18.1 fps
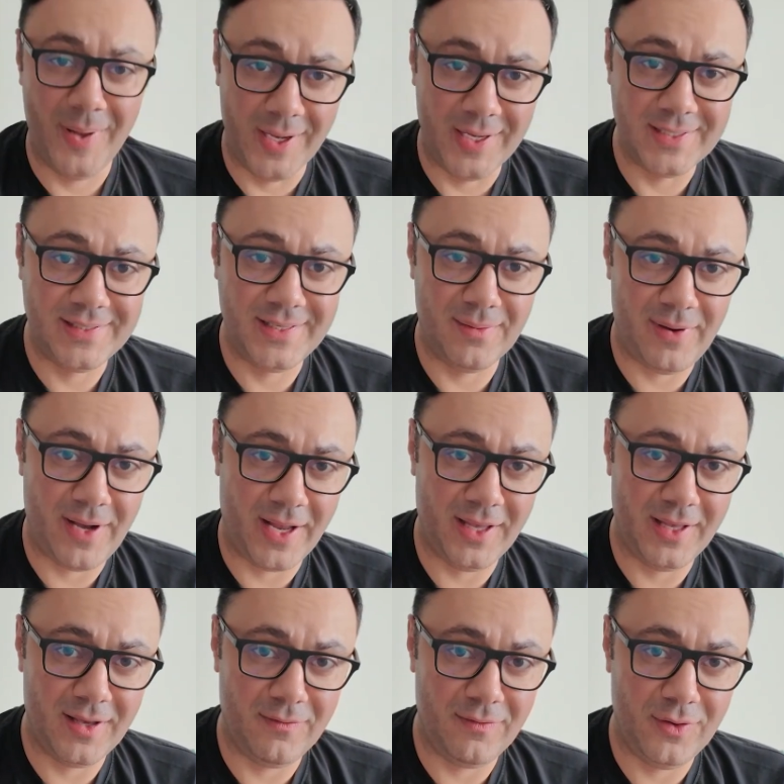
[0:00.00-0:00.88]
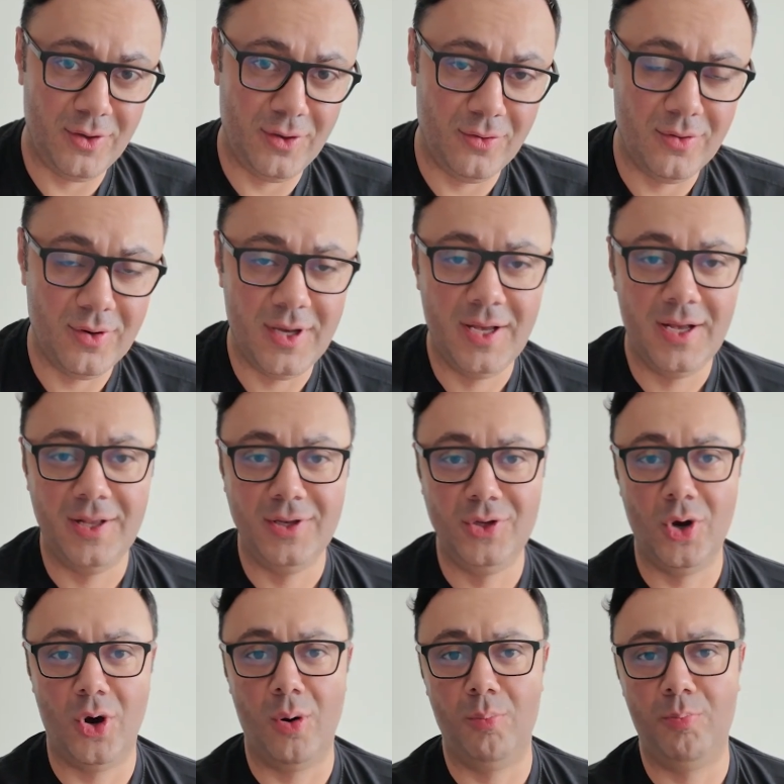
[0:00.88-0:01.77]
Biggest tip I can give you,
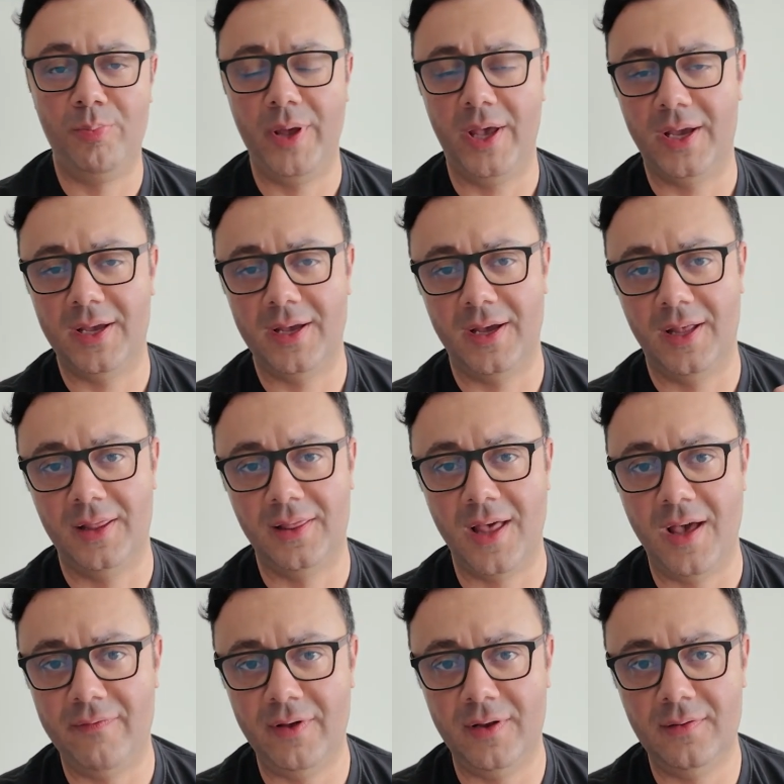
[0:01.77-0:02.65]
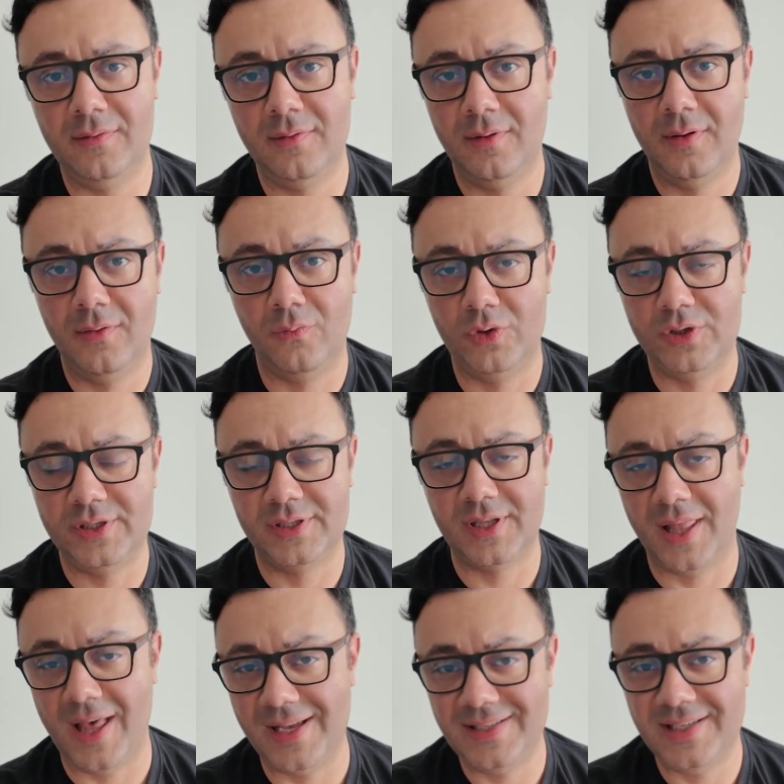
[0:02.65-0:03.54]
don't pick 11, which is
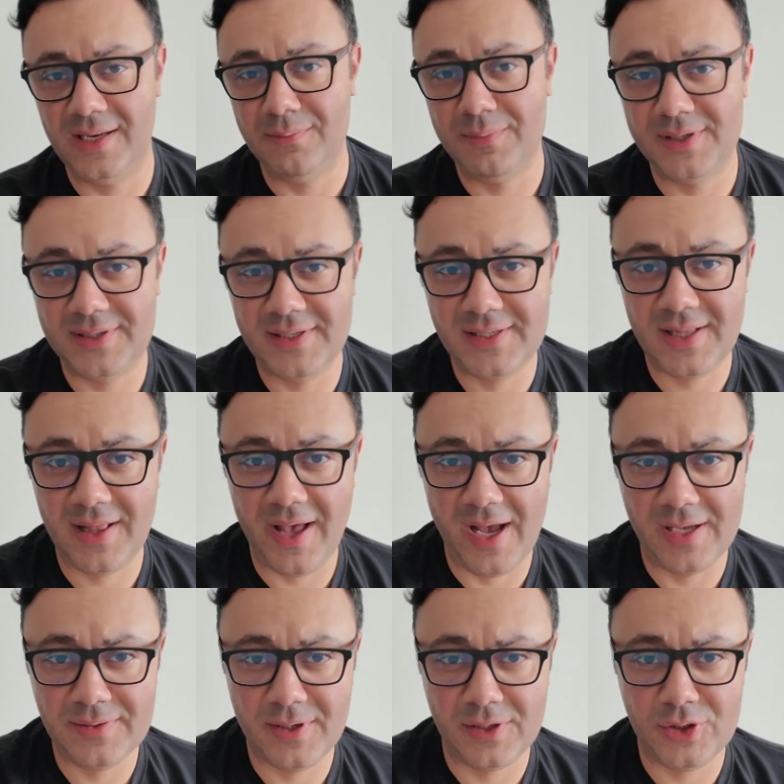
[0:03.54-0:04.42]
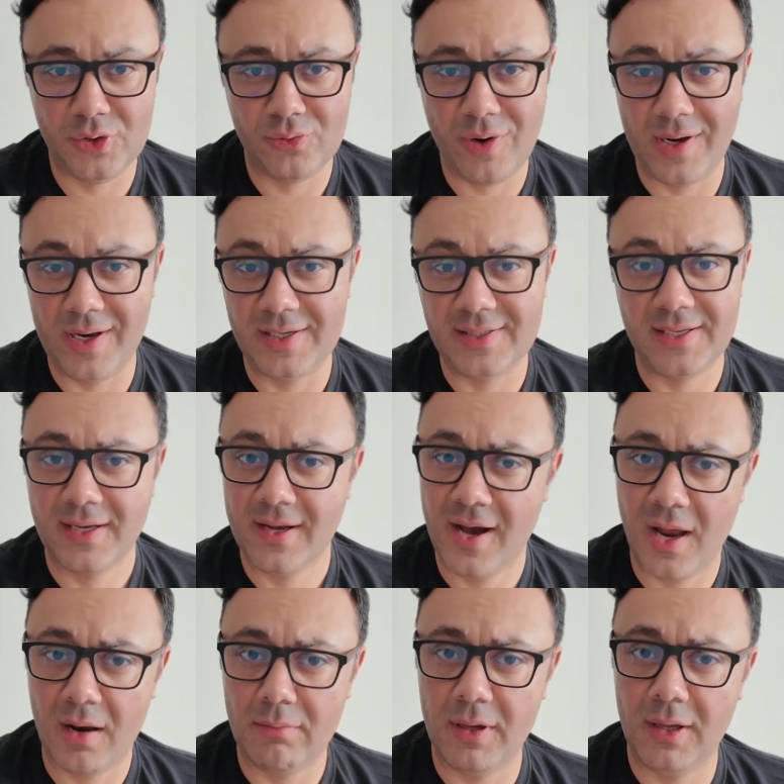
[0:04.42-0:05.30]
the last seat in business class, because you run next to
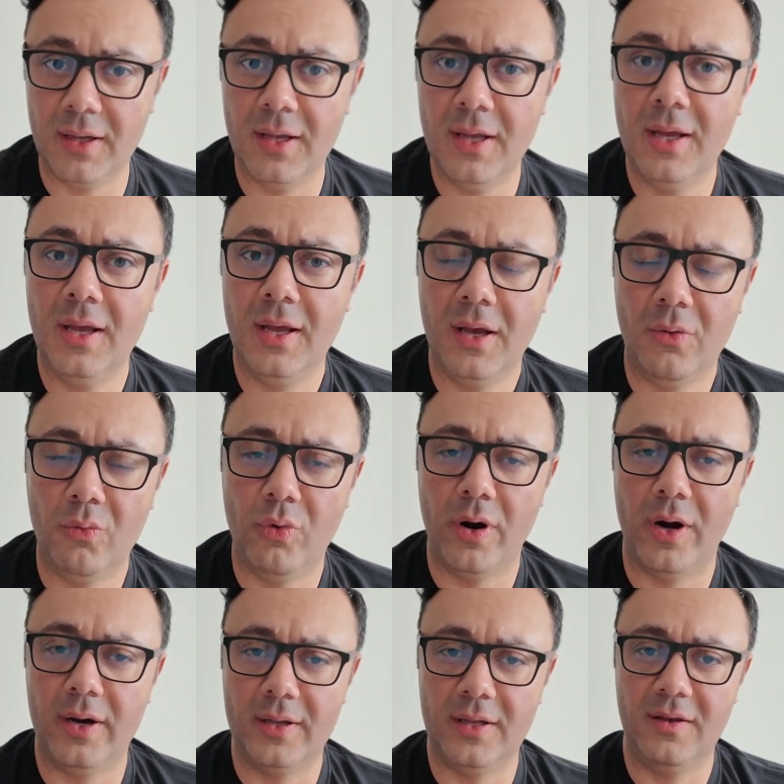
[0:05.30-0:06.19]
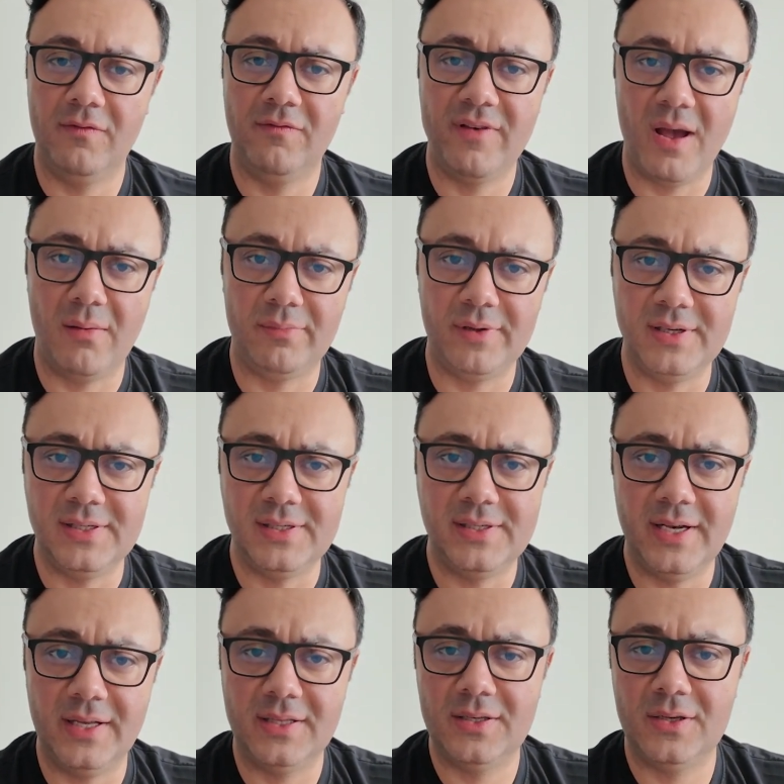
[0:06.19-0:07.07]
economy, where the families
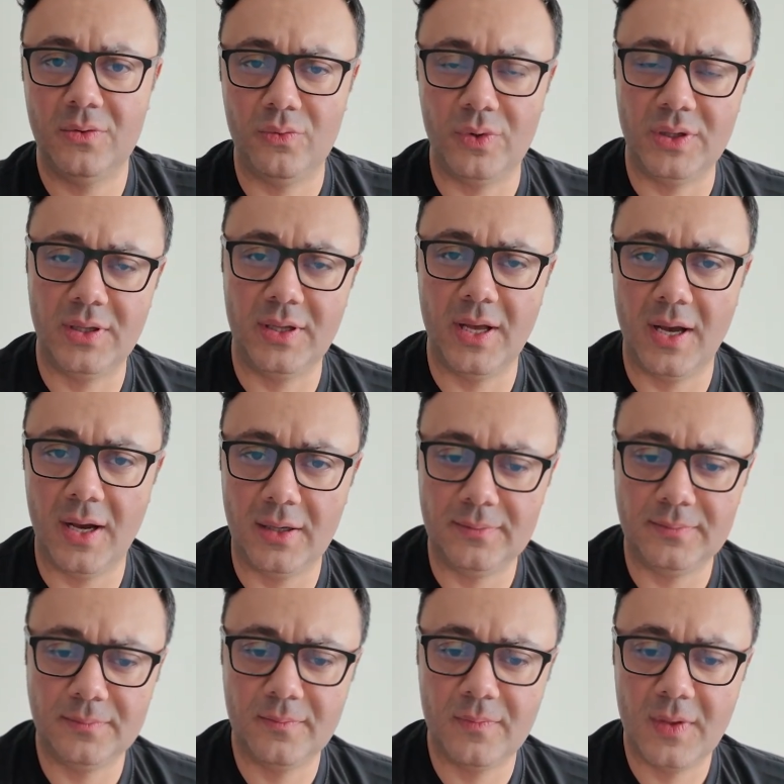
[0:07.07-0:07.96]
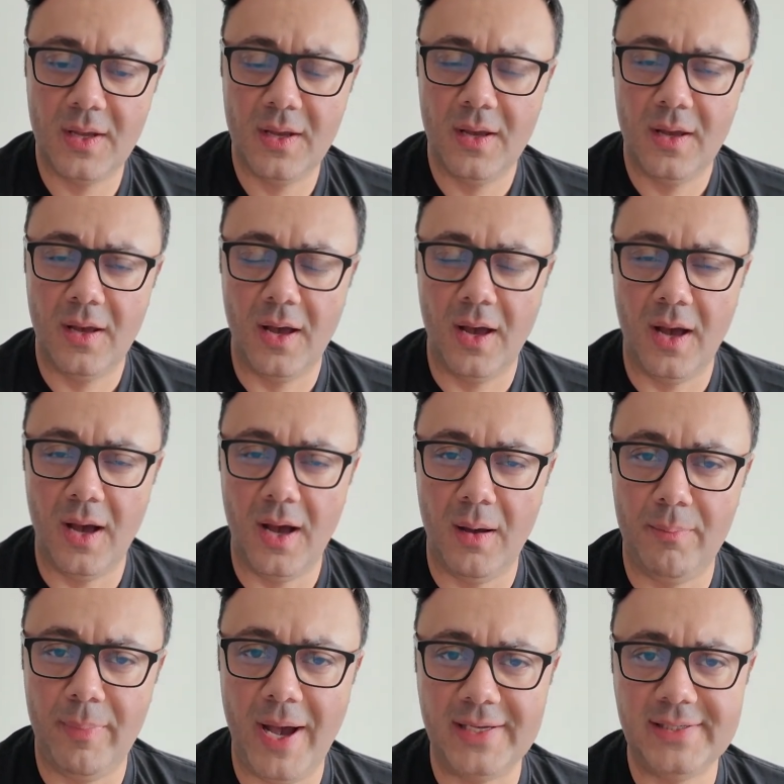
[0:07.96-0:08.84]
sit with the
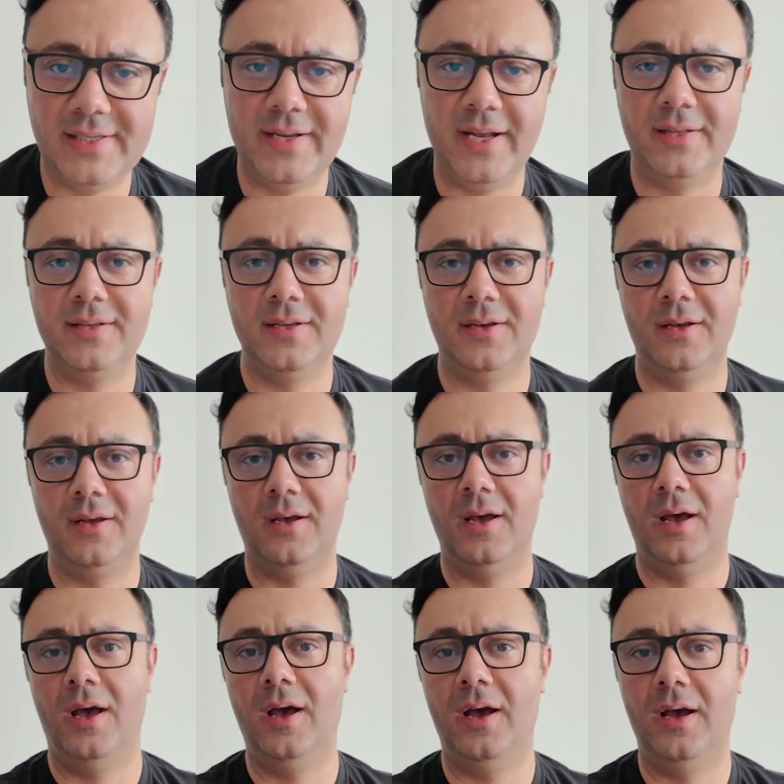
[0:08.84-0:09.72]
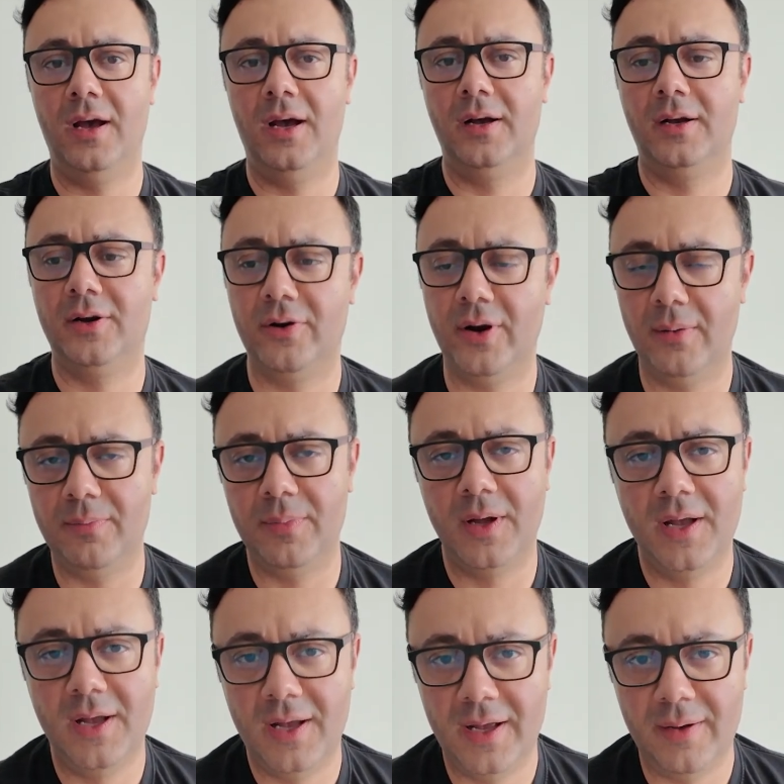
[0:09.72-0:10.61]
bassinet crib,
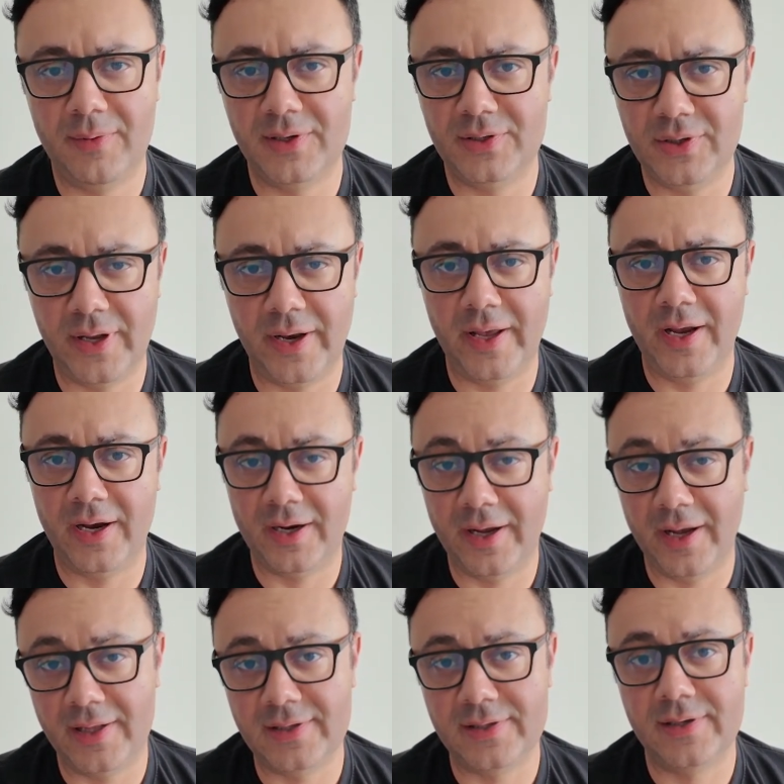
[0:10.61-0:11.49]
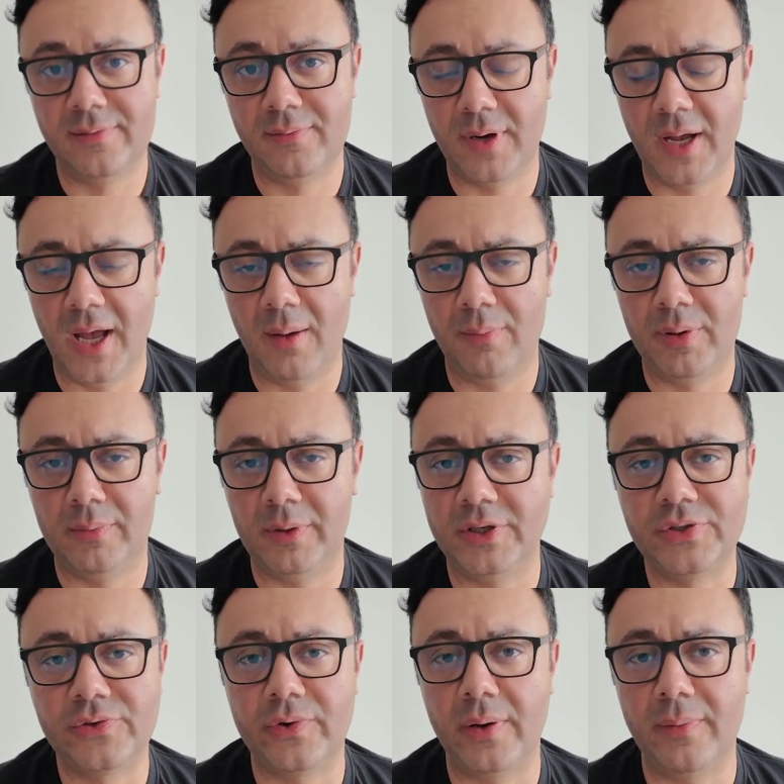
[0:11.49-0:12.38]
because you're gonna hear kids pretty
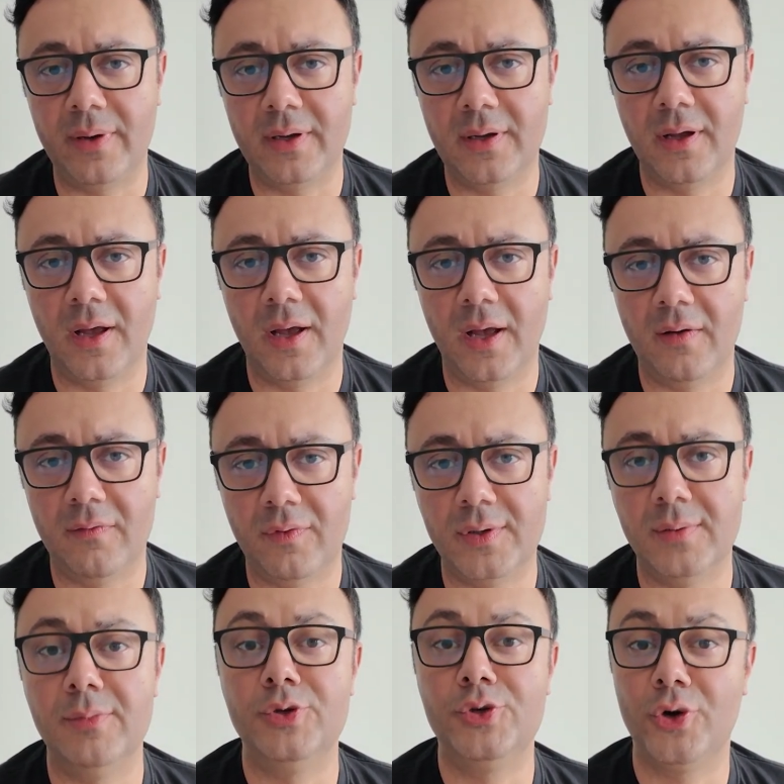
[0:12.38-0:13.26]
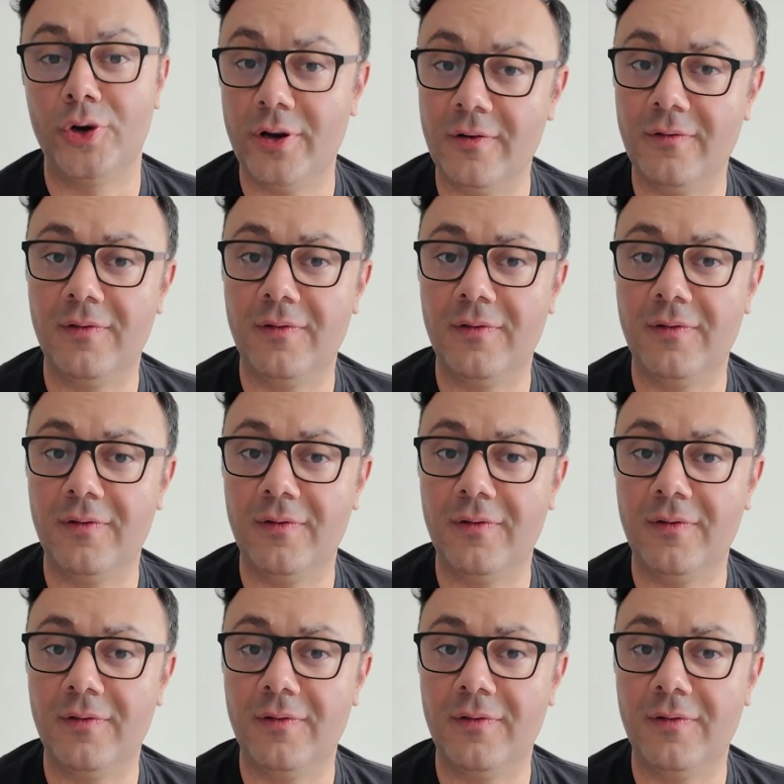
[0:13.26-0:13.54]
much screaming for the majority